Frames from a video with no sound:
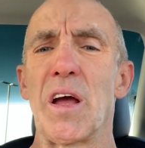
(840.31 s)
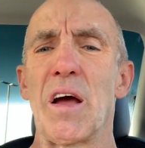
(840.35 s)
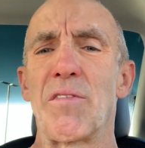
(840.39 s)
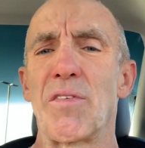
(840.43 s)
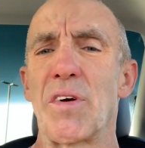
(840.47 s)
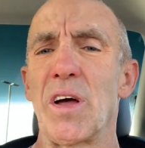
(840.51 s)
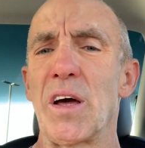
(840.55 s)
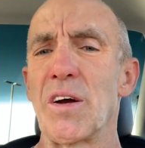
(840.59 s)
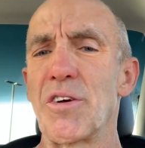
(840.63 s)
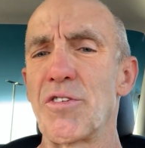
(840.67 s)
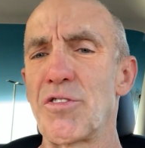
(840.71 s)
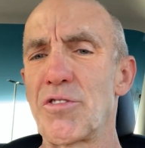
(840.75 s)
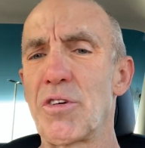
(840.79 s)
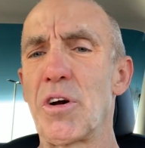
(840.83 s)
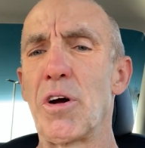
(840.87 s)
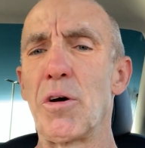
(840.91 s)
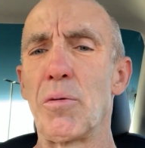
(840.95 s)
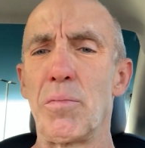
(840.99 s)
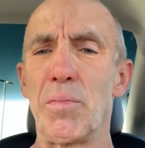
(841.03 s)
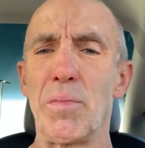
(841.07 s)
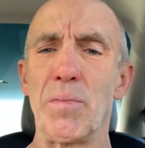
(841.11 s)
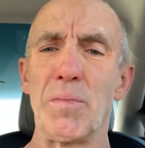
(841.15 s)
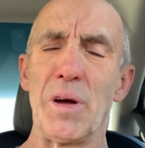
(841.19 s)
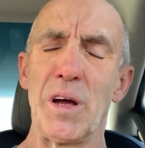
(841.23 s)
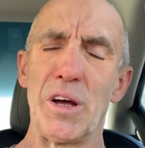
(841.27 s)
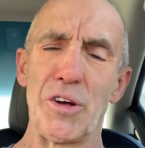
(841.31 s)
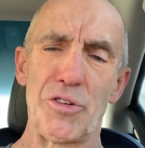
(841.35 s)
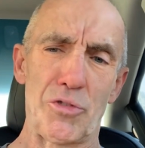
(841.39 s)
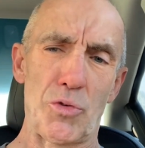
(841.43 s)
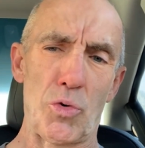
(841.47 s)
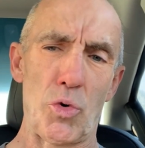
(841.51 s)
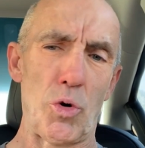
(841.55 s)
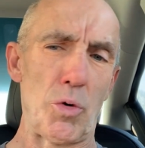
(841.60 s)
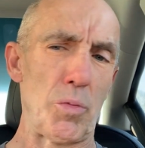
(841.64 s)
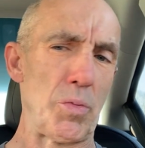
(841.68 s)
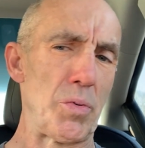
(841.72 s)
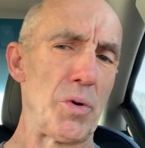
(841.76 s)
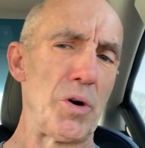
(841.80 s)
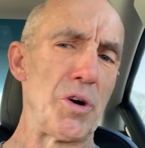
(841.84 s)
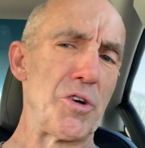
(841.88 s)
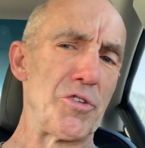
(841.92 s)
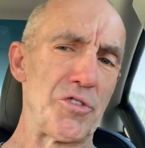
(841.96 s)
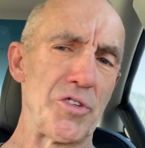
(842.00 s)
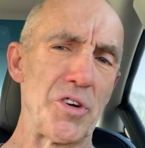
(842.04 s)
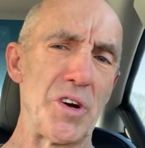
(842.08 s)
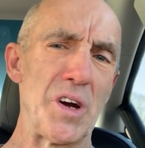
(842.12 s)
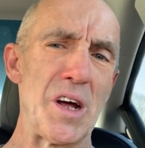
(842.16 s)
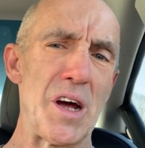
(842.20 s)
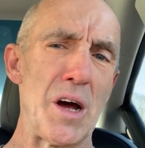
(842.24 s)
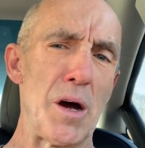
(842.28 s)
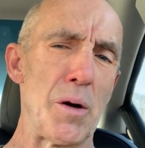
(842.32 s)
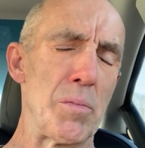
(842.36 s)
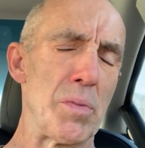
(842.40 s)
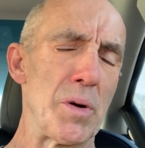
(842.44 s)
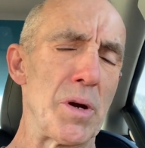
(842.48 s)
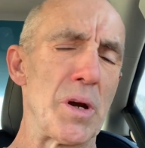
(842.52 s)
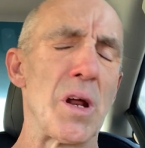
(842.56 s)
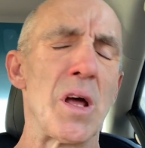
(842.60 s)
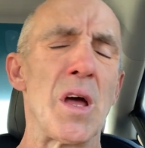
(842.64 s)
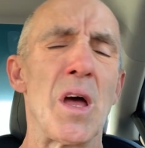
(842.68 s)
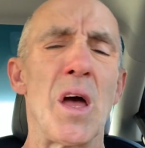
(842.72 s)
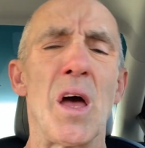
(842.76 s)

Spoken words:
I've got a sub-S corporation now, but